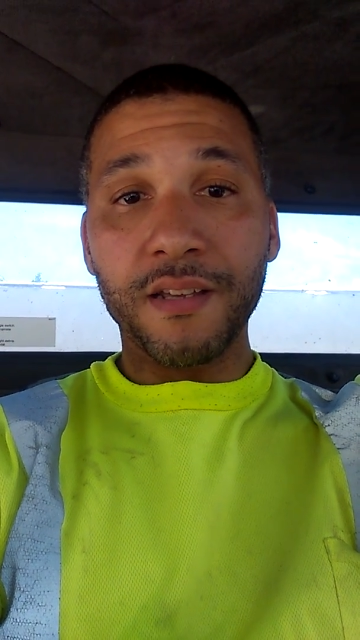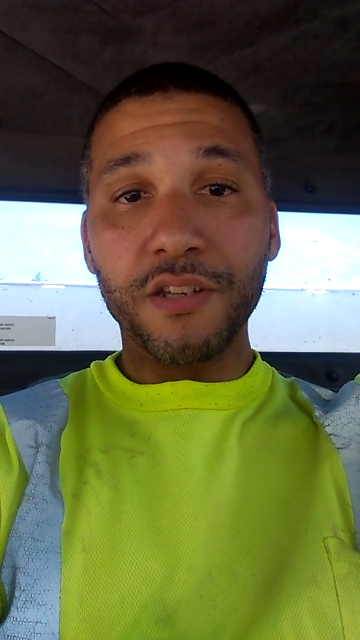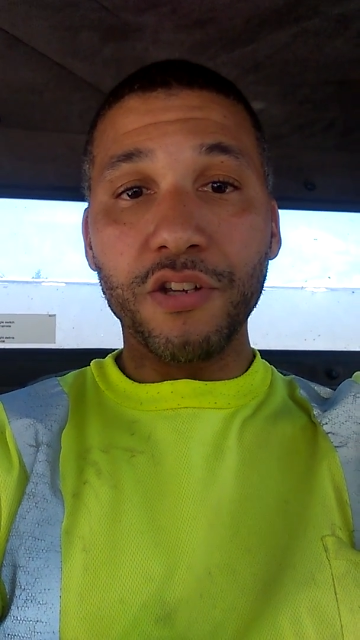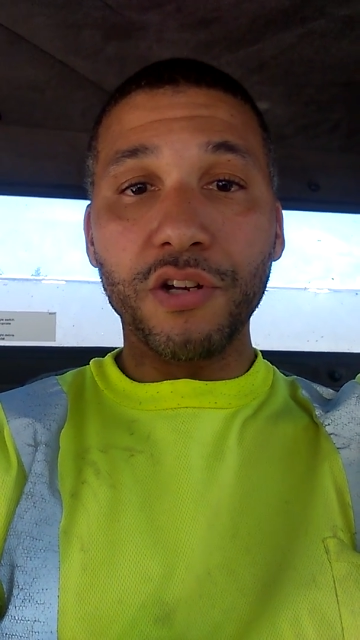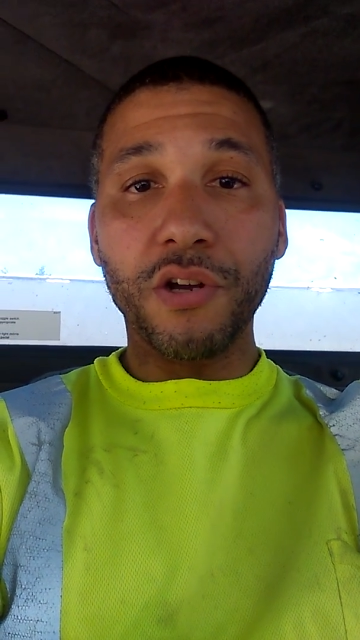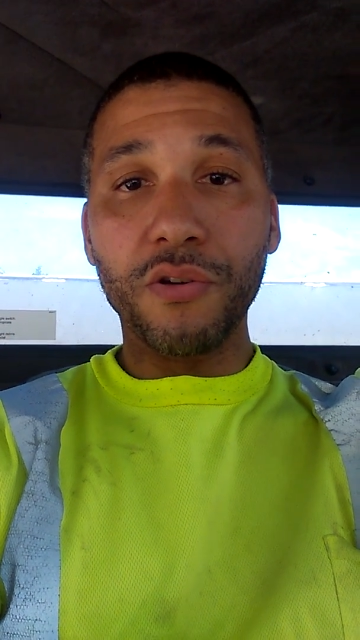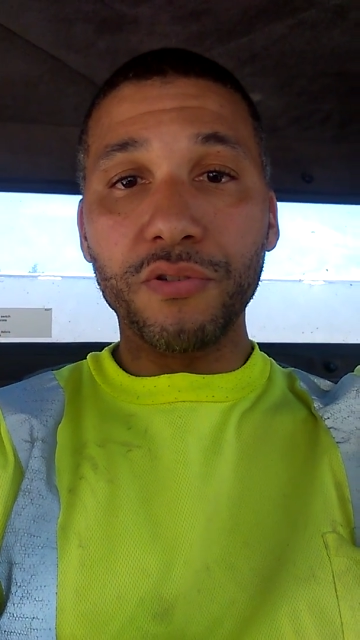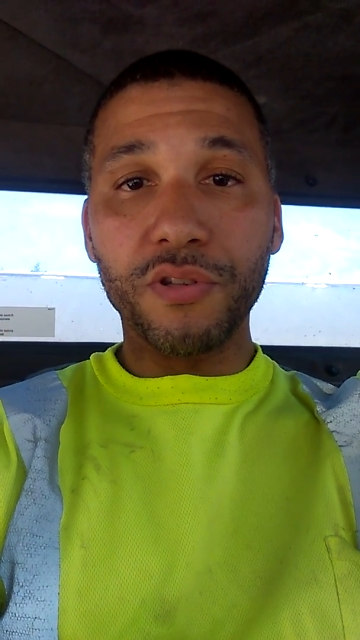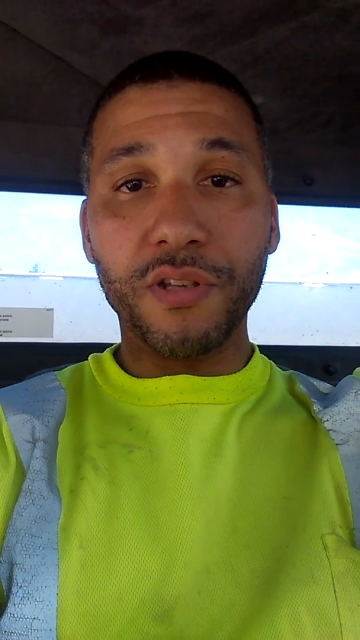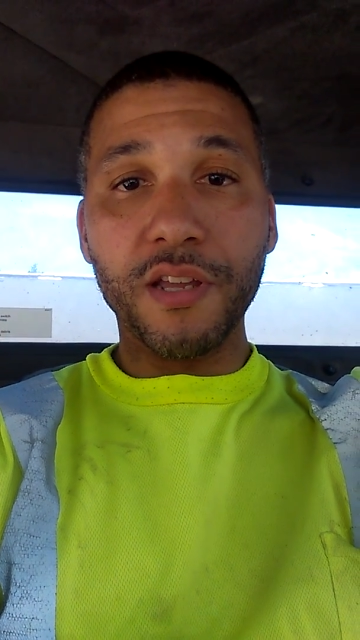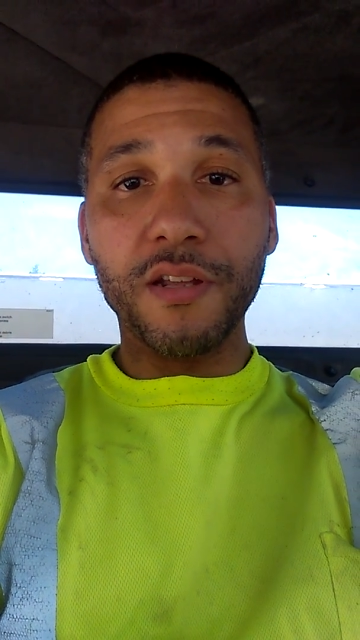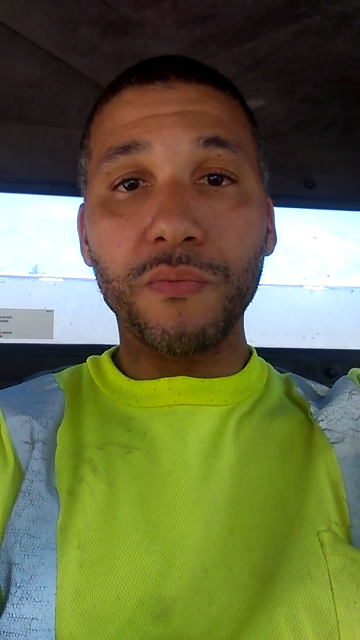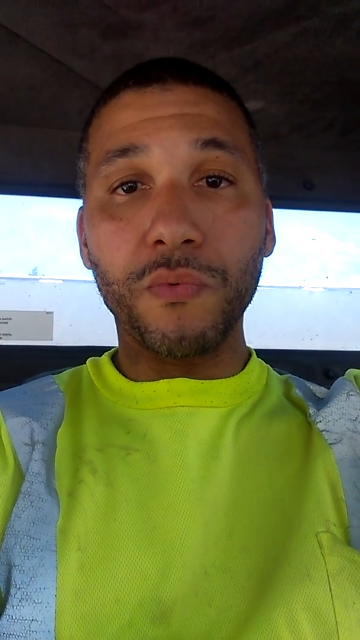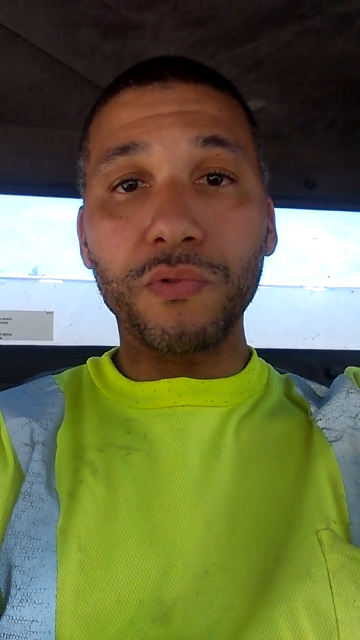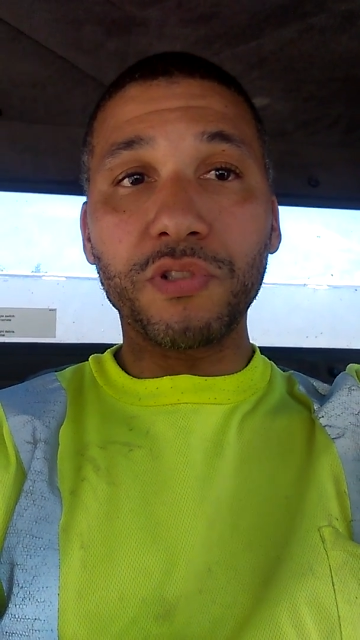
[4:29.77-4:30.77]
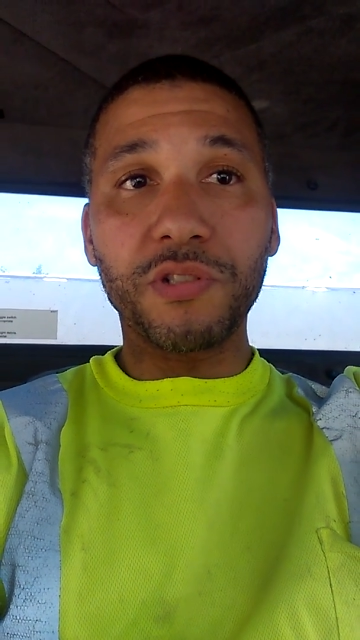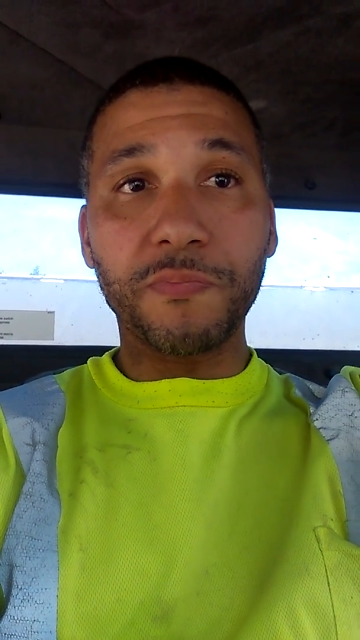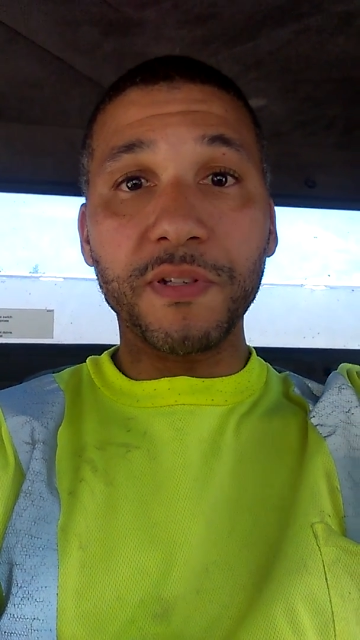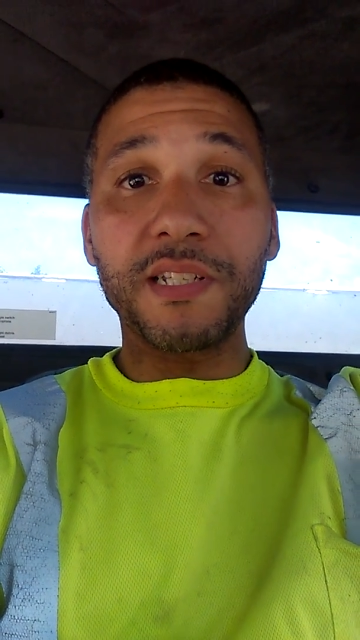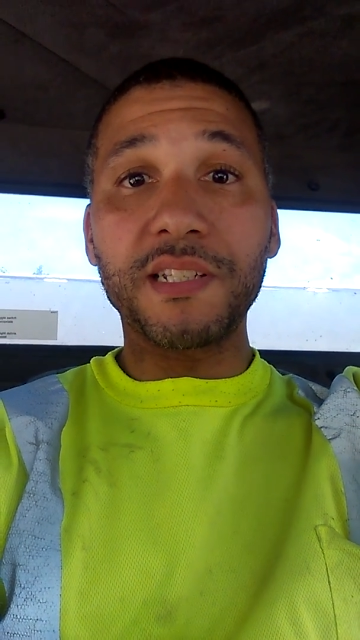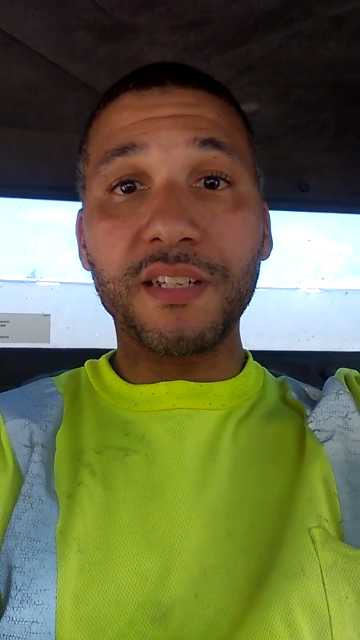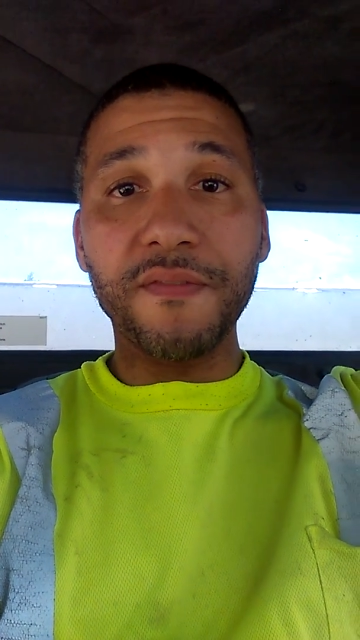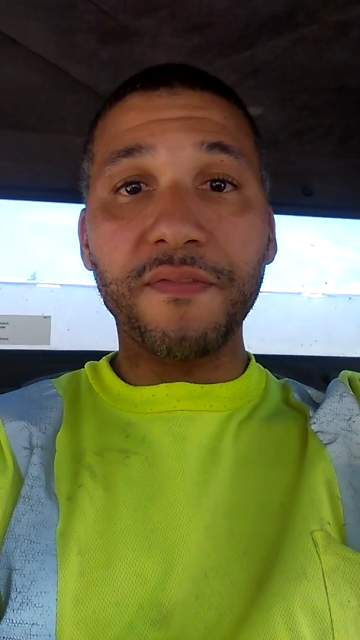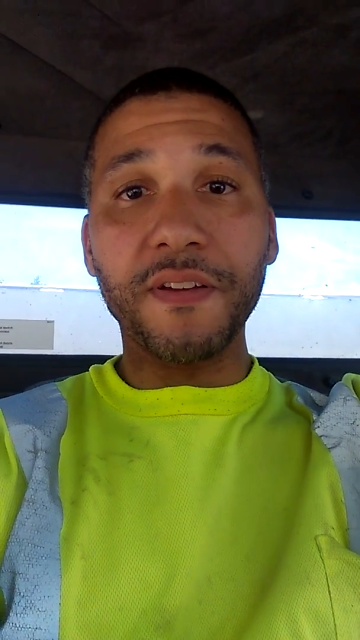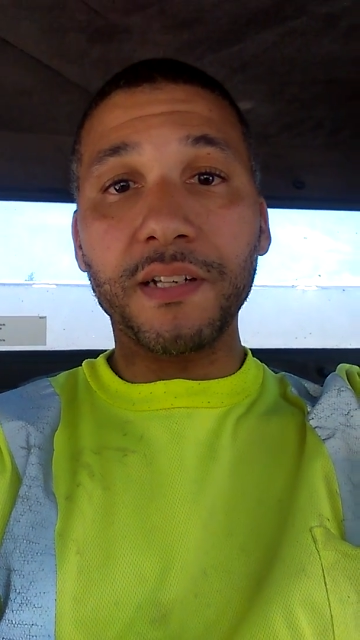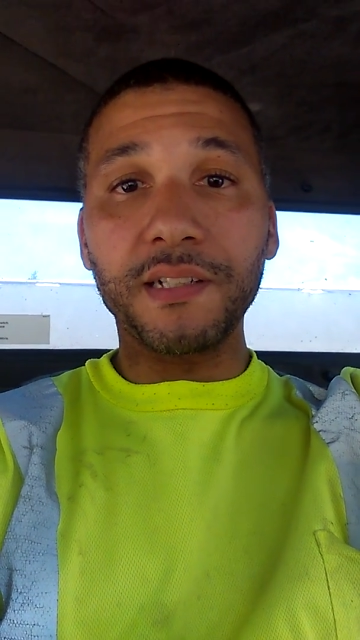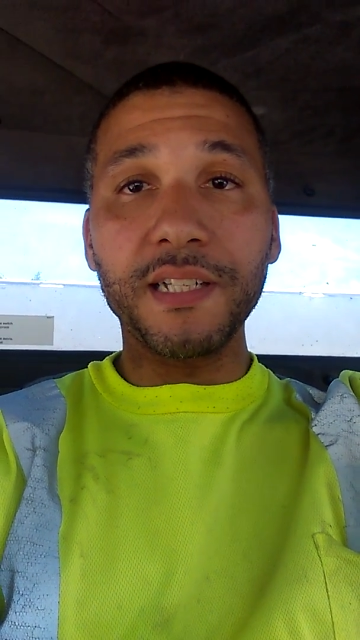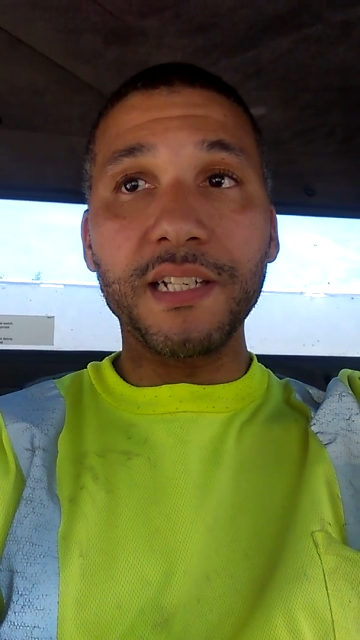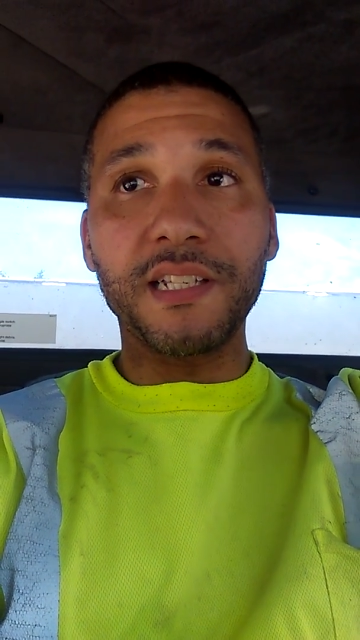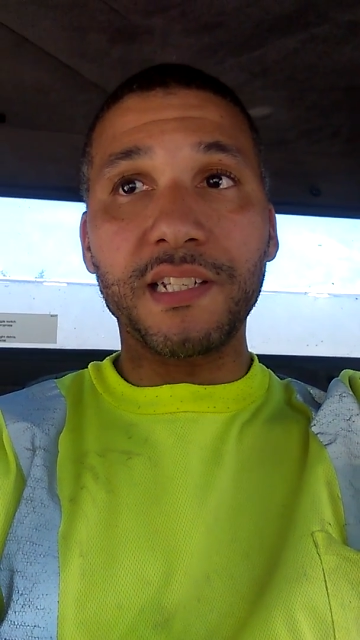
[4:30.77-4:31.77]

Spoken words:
It will specifically